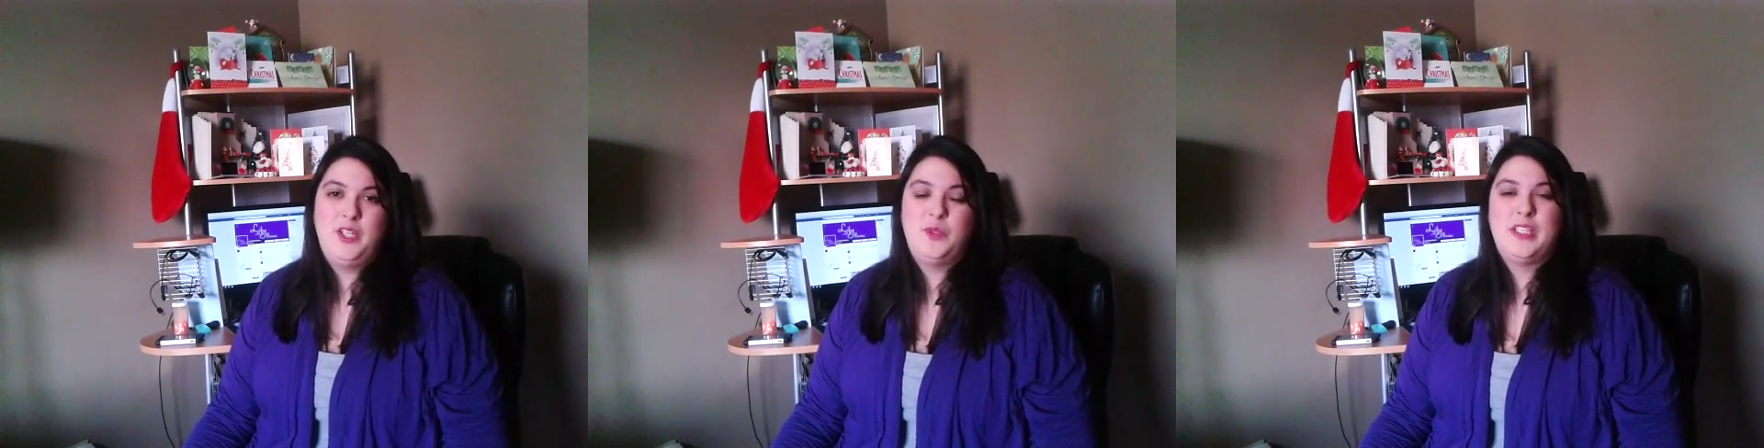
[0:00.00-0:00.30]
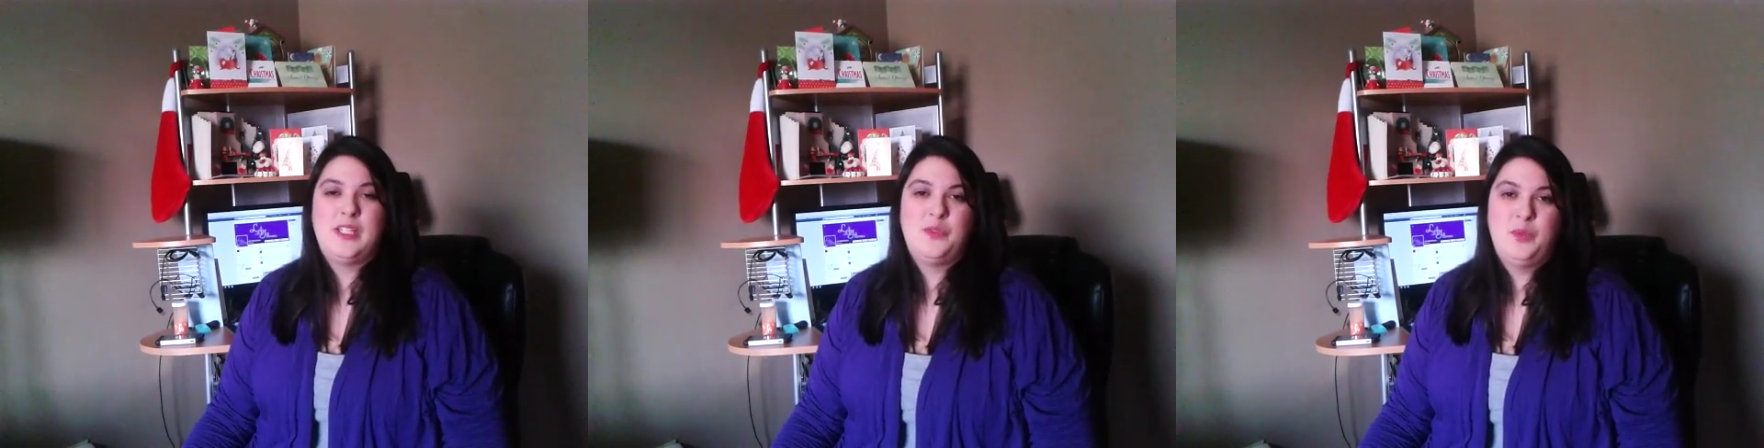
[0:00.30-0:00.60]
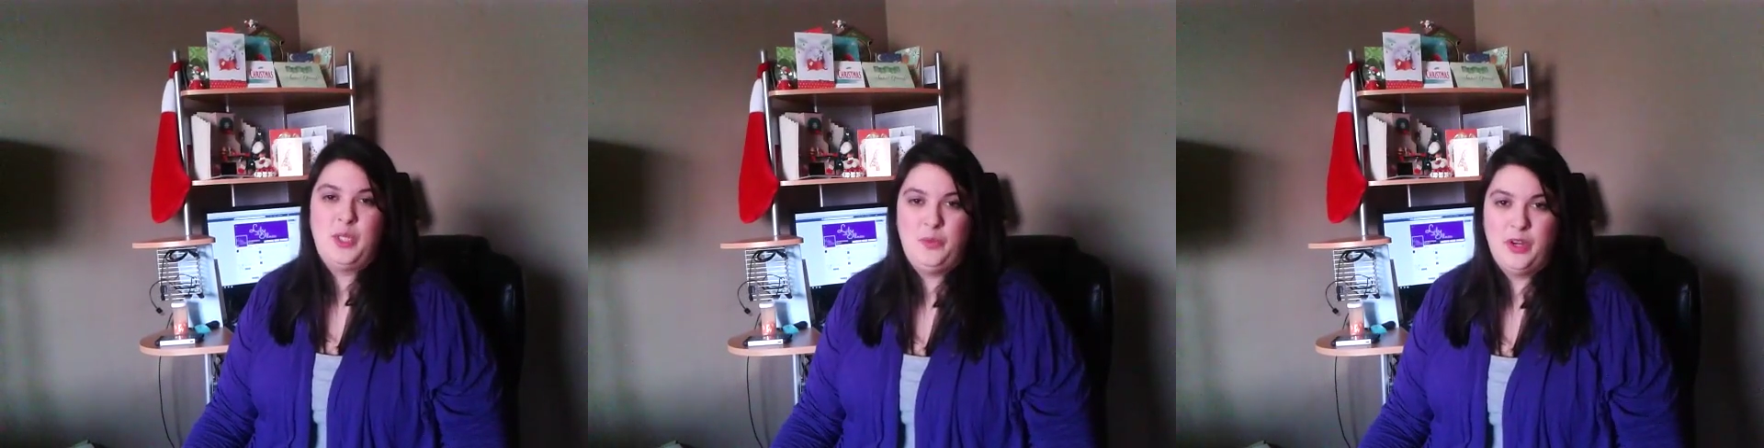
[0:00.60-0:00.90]
which doesn't
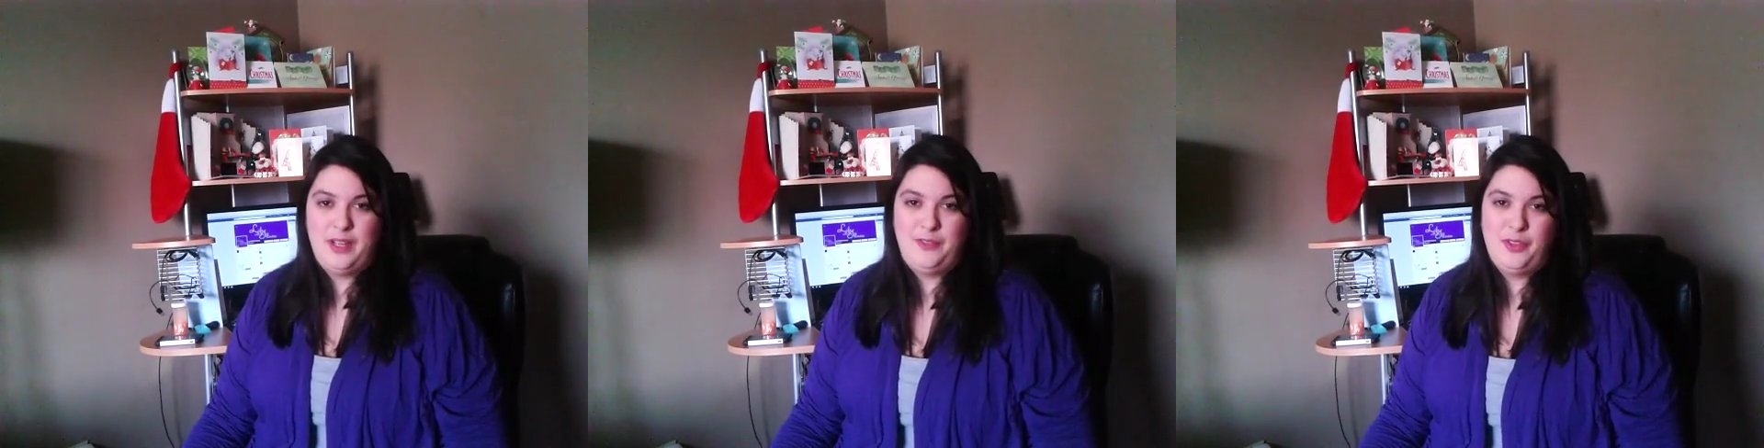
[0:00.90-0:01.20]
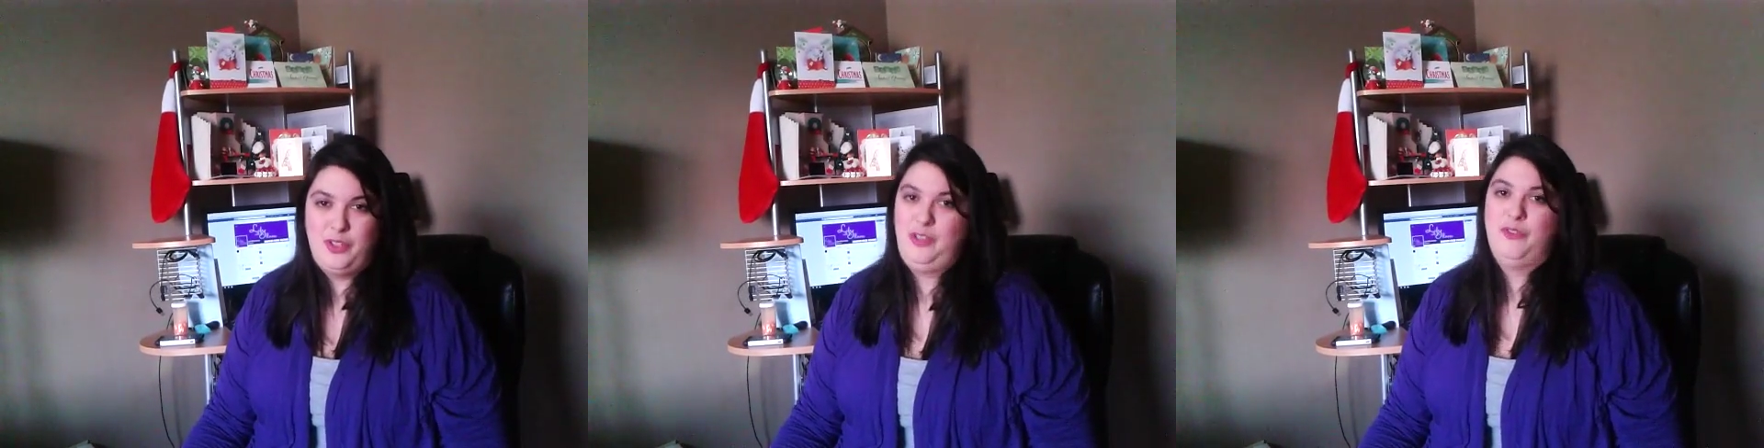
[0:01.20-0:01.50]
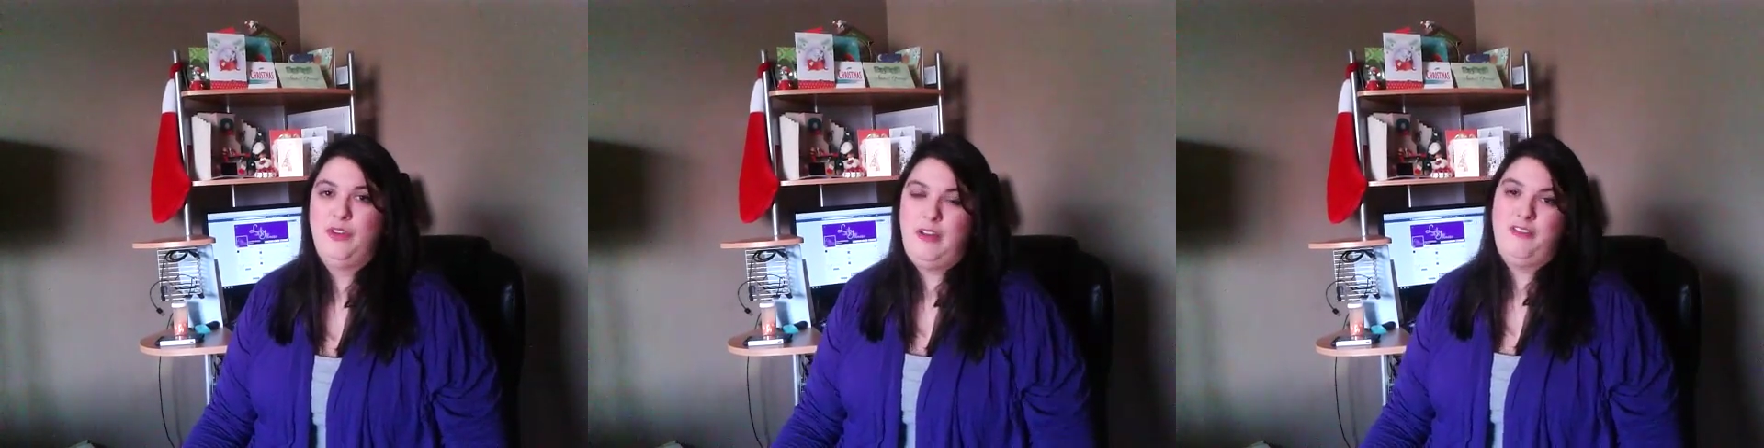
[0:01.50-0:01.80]
really work if you're looking
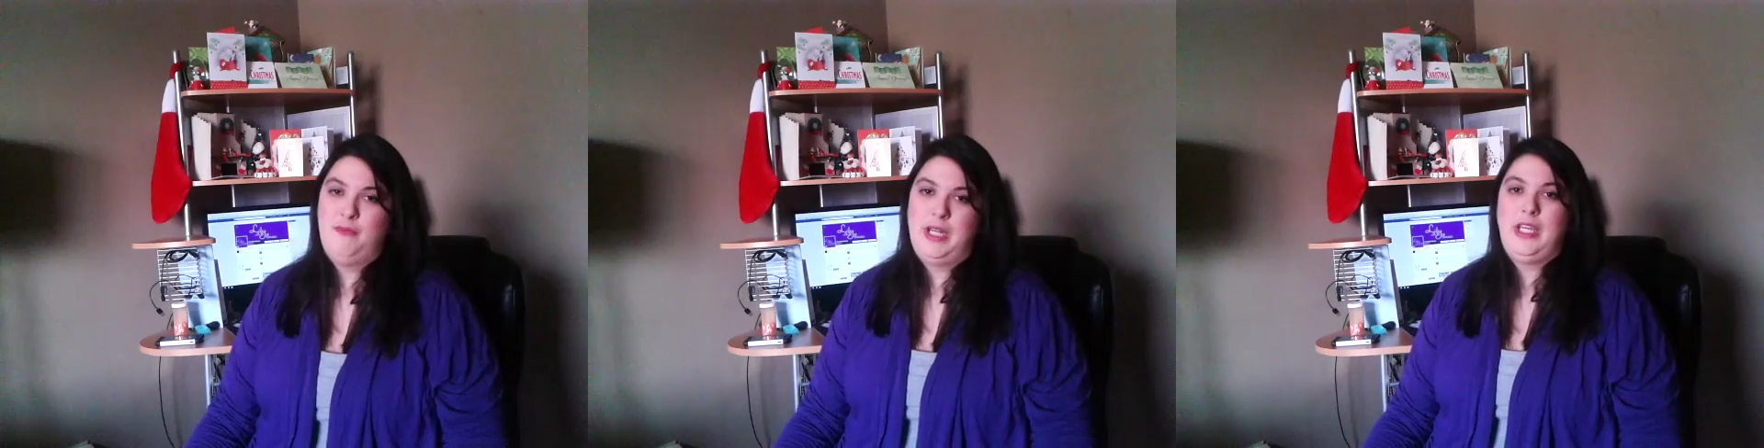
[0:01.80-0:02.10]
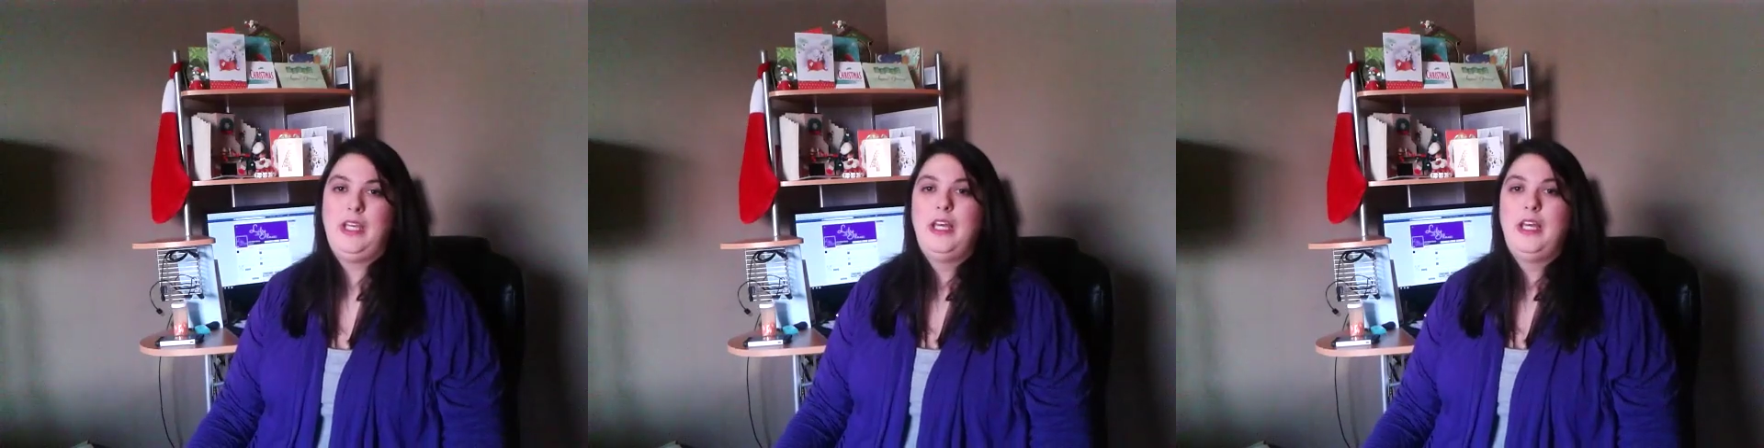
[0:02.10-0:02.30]
for a lot of money.